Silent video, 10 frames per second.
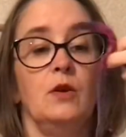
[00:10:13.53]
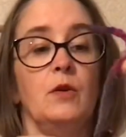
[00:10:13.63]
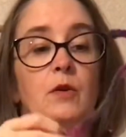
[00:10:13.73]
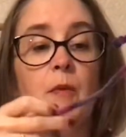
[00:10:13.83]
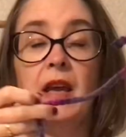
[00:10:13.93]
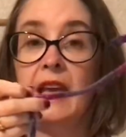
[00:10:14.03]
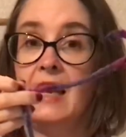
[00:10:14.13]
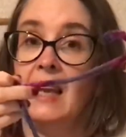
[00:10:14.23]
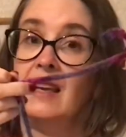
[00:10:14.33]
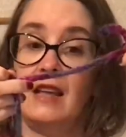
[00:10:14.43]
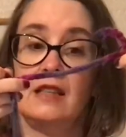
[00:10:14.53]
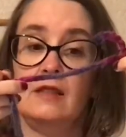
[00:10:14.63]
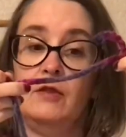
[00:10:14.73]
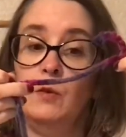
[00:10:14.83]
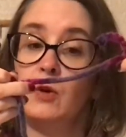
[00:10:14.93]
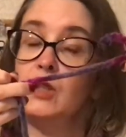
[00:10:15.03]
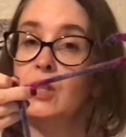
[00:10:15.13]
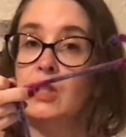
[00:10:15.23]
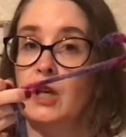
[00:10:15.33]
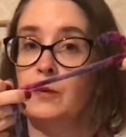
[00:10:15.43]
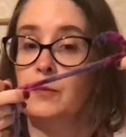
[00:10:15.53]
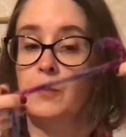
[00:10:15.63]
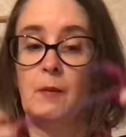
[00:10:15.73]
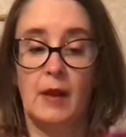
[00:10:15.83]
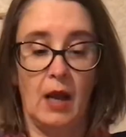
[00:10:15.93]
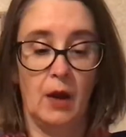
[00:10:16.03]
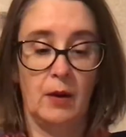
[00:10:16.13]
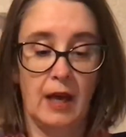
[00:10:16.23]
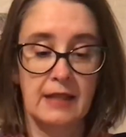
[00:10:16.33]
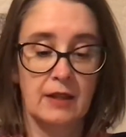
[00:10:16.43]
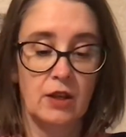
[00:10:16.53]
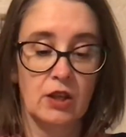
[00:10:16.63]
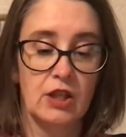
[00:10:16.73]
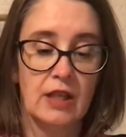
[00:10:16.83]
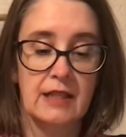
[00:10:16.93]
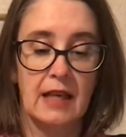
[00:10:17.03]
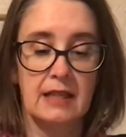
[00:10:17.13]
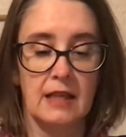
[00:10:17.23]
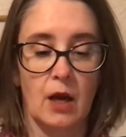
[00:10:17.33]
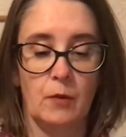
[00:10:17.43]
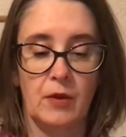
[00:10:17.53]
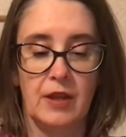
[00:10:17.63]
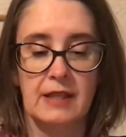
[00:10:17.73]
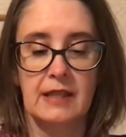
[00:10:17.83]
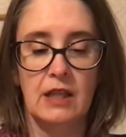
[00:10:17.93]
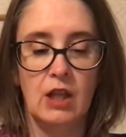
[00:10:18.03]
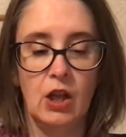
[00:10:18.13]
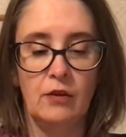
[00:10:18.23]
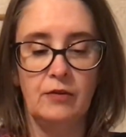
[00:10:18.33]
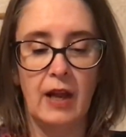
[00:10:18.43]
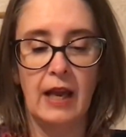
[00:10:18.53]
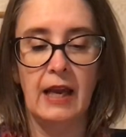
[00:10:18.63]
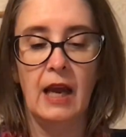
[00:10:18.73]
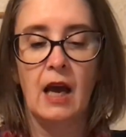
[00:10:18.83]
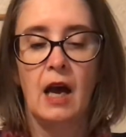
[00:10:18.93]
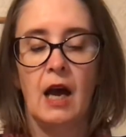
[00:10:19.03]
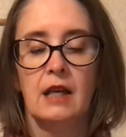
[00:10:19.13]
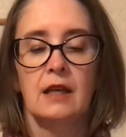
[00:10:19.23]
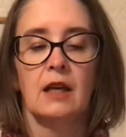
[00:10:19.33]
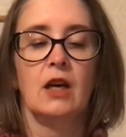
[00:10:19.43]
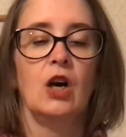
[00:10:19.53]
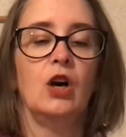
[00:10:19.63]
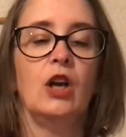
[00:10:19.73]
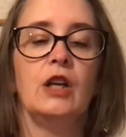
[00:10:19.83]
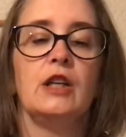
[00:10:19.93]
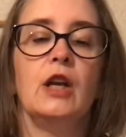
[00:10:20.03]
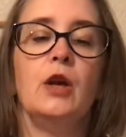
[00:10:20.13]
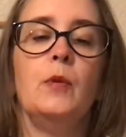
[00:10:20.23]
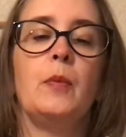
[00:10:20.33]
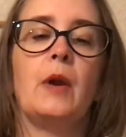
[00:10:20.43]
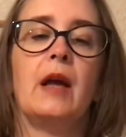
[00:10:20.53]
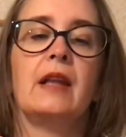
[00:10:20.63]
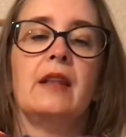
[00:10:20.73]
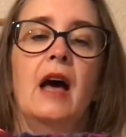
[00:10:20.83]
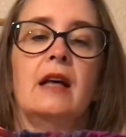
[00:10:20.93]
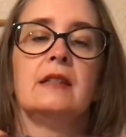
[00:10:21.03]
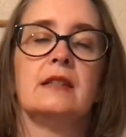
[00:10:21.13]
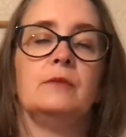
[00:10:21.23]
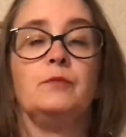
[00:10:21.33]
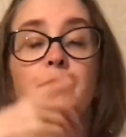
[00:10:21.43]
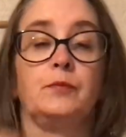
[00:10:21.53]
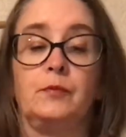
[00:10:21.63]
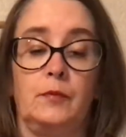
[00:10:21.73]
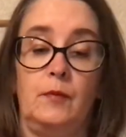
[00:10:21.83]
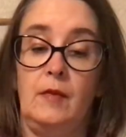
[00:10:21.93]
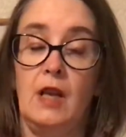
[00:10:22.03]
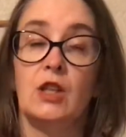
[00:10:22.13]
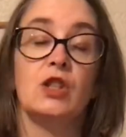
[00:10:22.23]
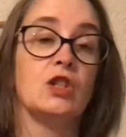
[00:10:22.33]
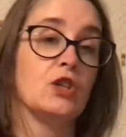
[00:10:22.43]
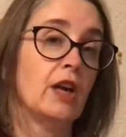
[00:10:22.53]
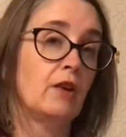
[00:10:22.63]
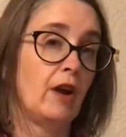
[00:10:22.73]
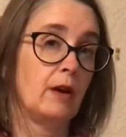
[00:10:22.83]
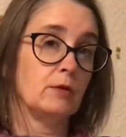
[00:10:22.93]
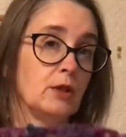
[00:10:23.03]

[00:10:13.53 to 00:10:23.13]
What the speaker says: could make it like that if you wanted to. Okay, so you're just ending up with this lovely coloured loop like that to string around.